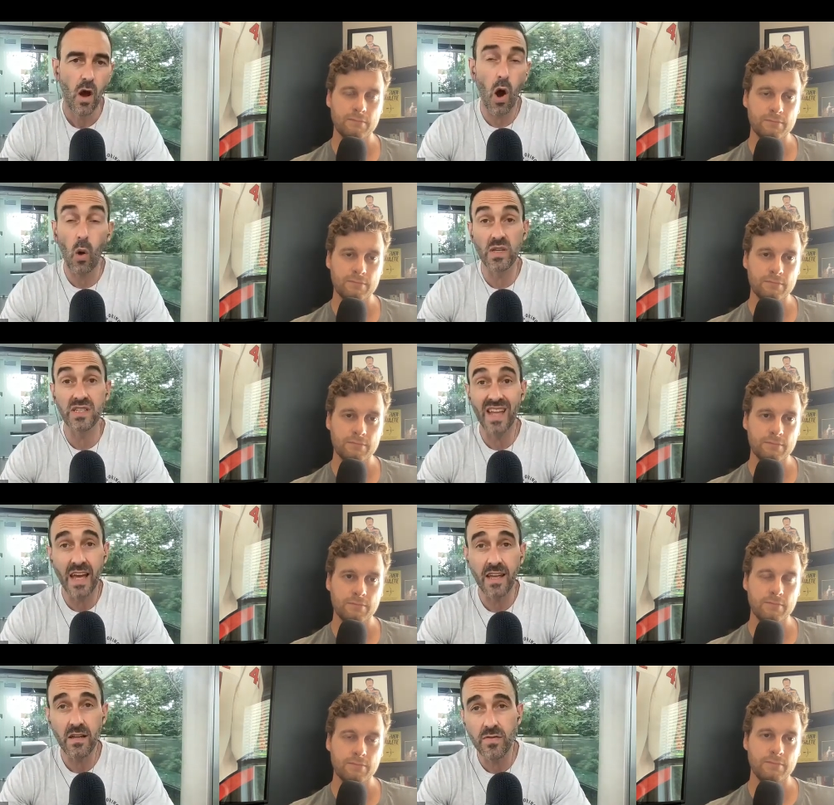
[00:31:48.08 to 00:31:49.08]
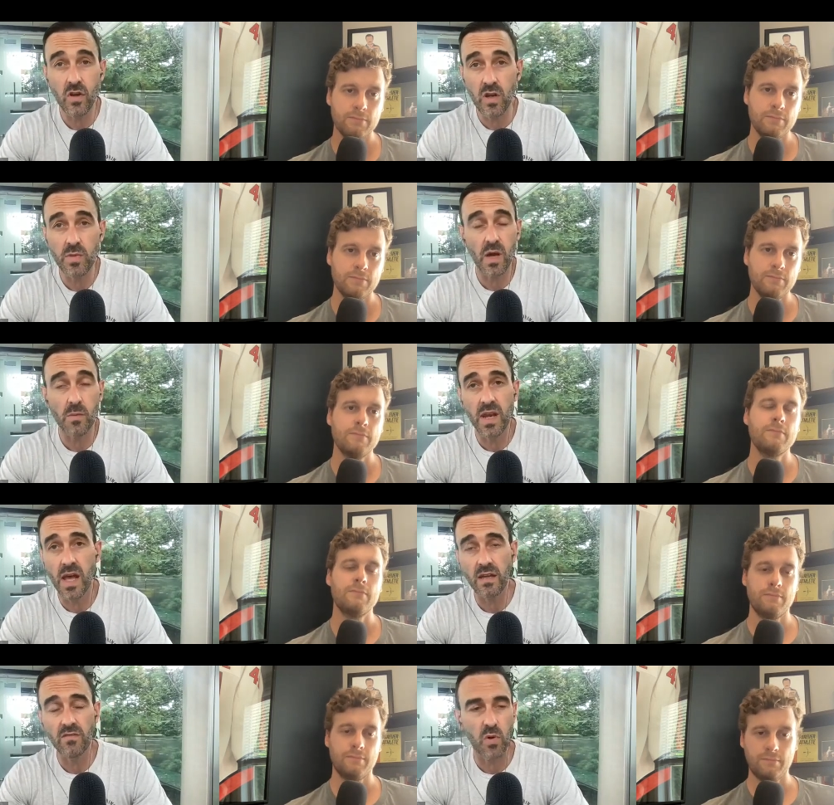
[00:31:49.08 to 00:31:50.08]
Speaker 1: always negative, you're going to become a
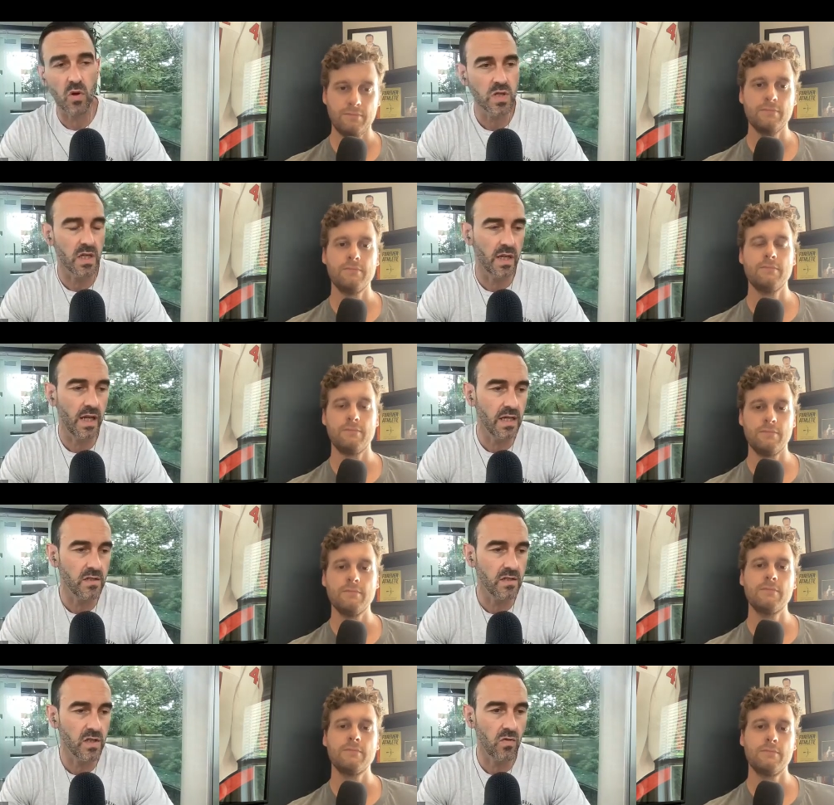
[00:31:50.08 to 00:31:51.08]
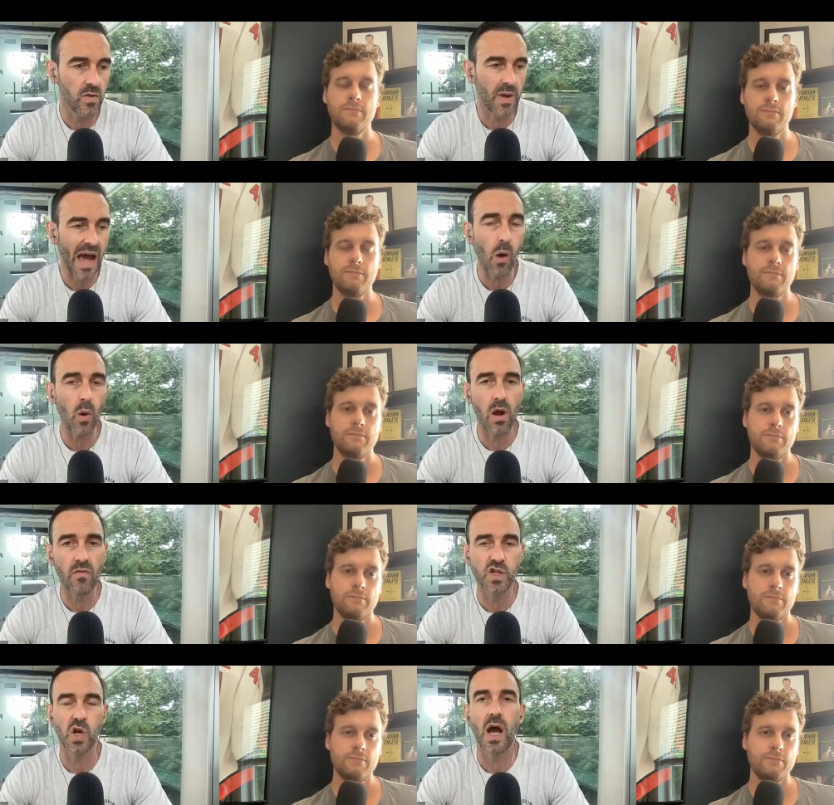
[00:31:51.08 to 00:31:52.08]
negative person. And so the
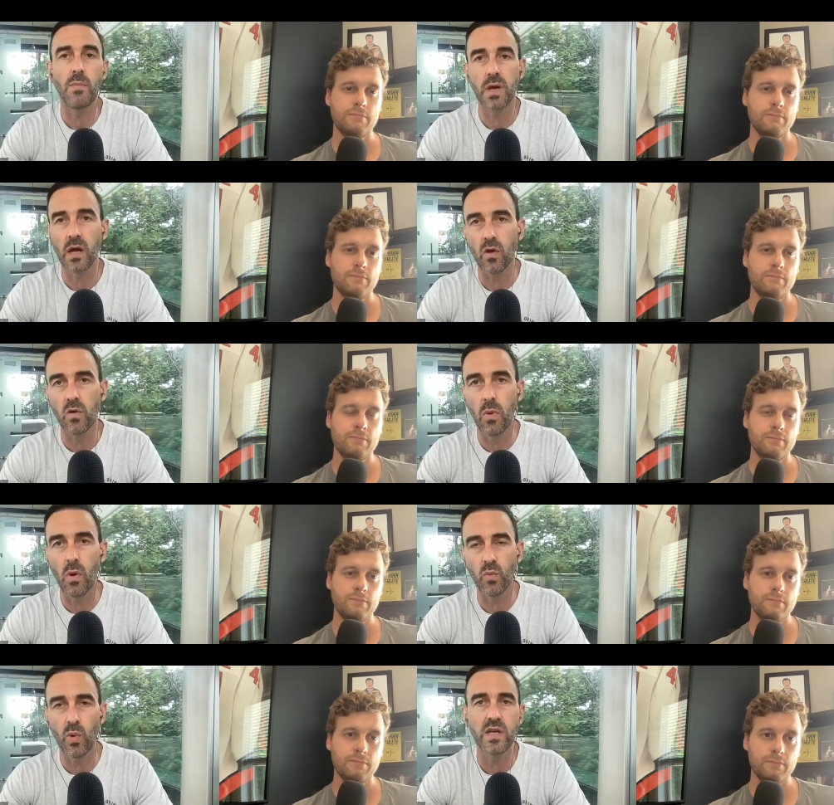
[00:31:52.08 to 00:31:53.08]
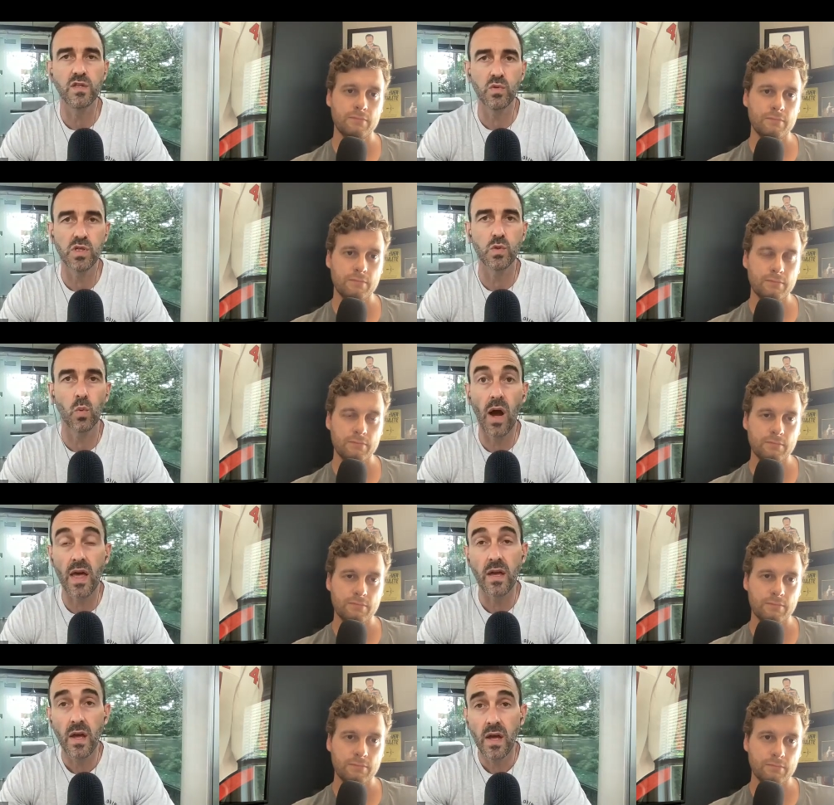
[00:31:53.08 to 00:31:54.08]
power of a tribe can go both ways, which is
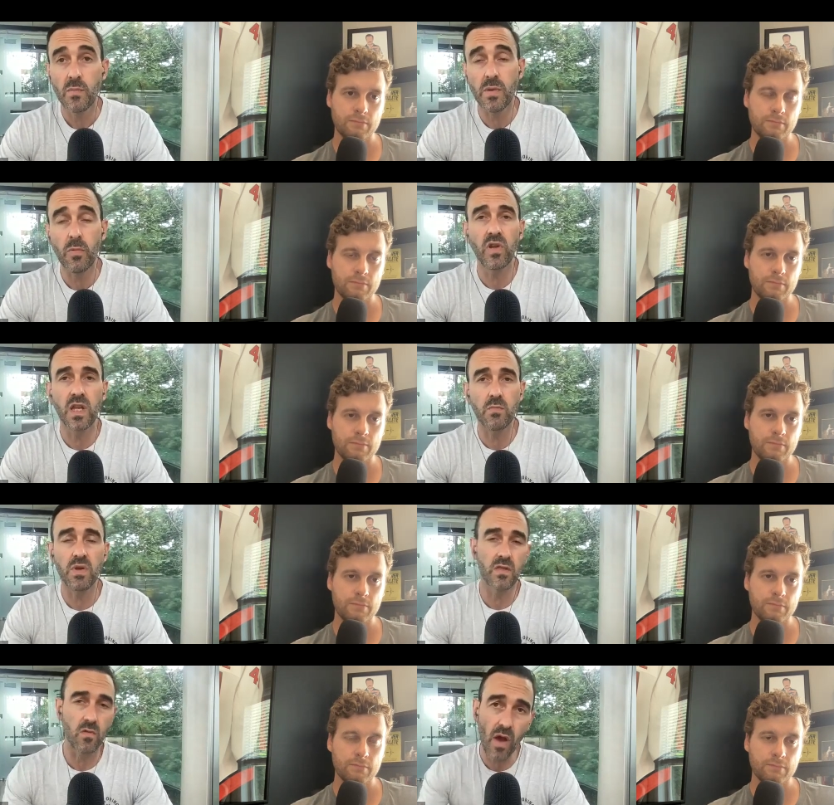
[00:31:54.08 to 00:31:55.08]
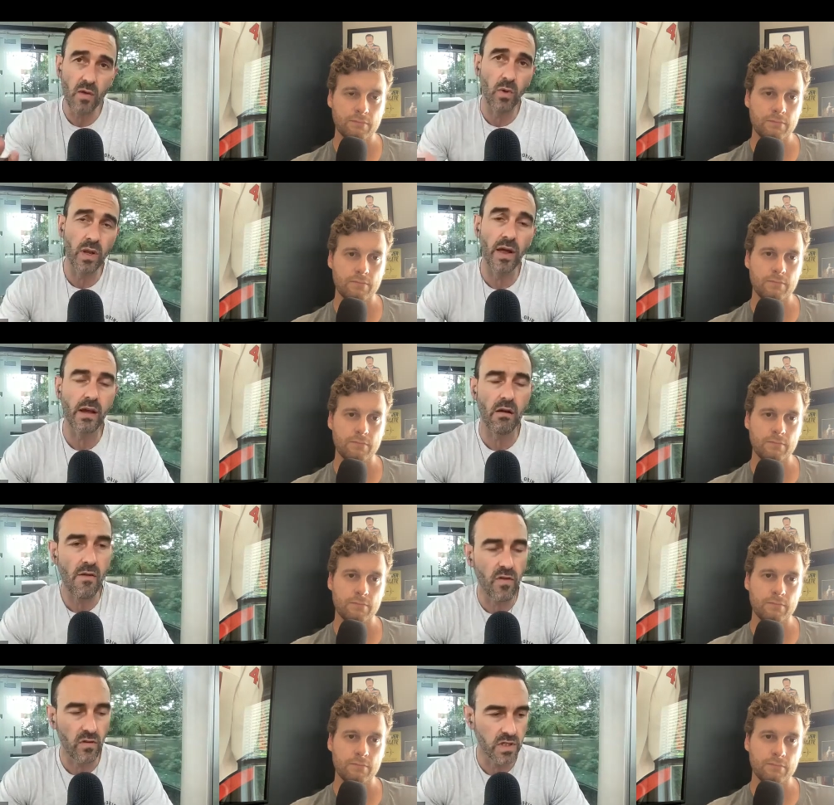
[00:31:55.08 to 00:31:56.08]
why people need to be in the right one, like our
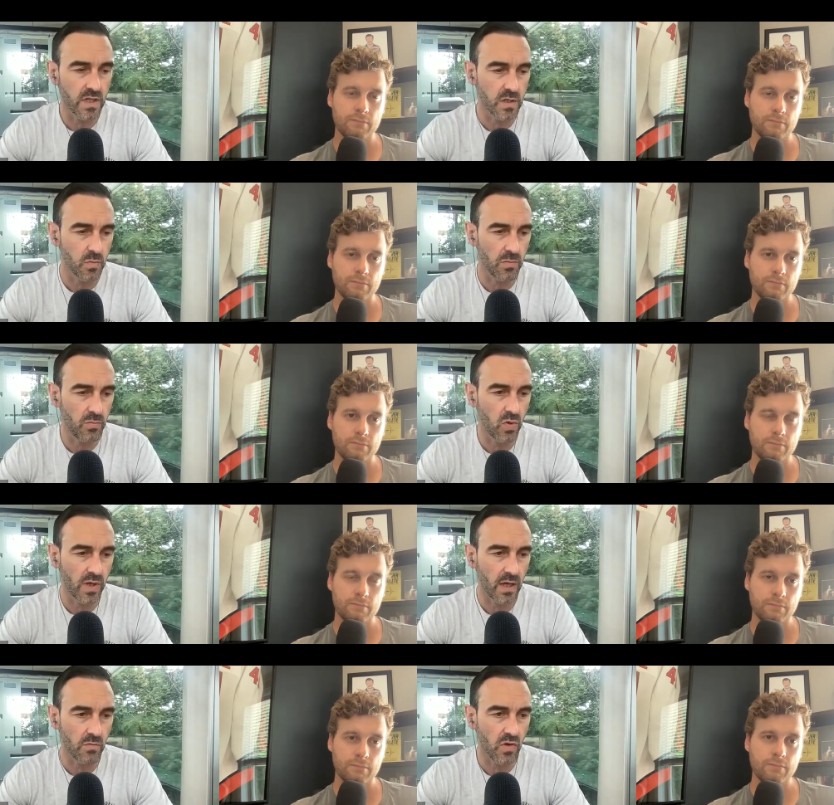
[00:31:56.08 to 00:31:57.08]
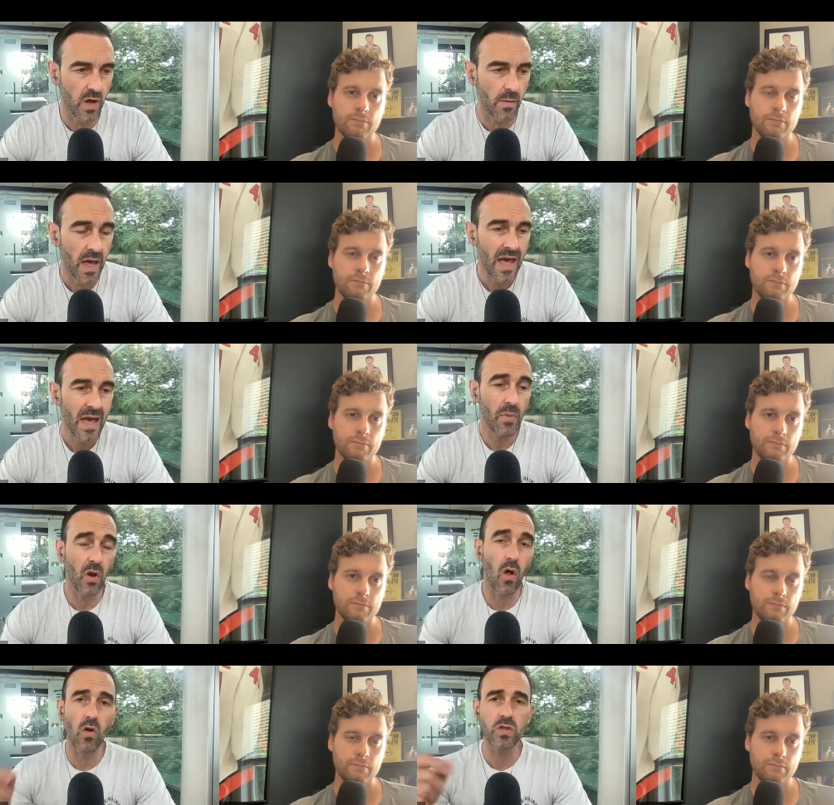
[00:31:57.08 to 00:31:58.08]
effortless discipline bootcamp tribe.
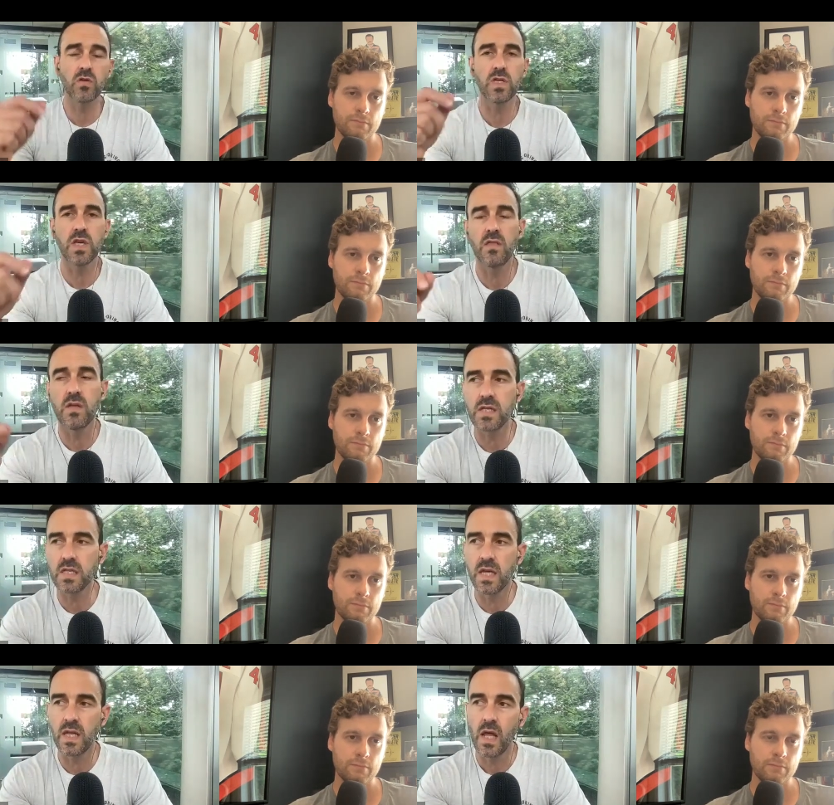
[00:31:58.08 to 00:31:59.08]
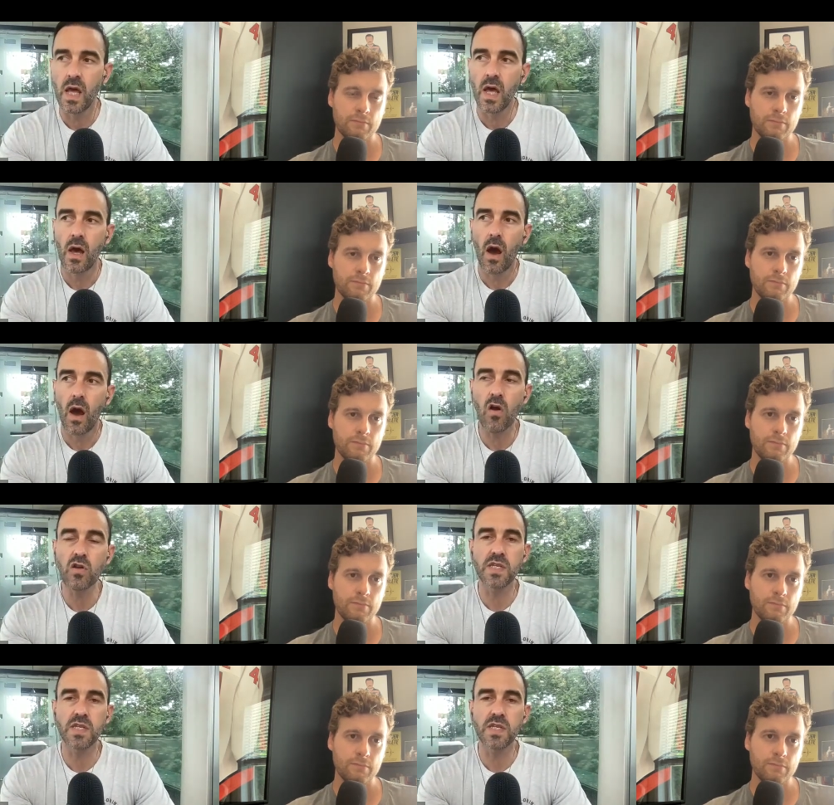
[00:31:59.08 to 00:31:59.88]
But I'll also say this, that our